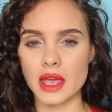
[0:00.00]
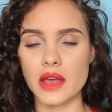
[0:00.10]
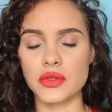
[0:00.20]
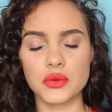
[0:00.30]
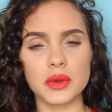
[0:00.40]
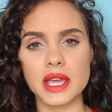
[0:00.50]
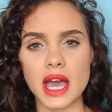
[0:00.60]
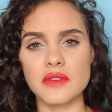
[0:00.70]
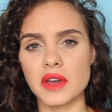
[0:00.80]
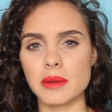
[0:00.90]
And three,
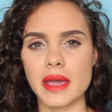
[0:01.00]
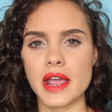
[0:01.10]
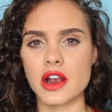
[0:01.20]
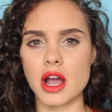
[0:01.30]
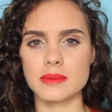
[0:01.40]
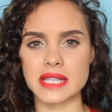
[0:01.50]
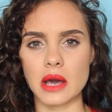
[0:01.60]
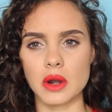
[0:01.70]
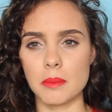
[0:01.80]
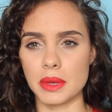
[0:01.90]
I find my hair comes
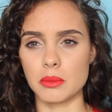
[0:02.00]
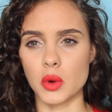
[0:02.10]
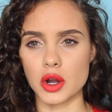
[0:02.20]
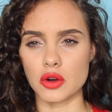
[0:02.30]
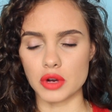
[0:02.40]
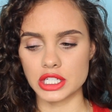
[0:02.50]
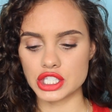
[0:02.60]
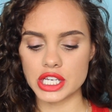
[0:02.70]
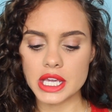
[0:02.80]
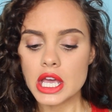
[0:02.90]
out a bit more
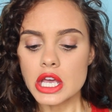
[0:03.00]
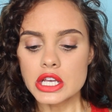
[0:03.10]
crunchy.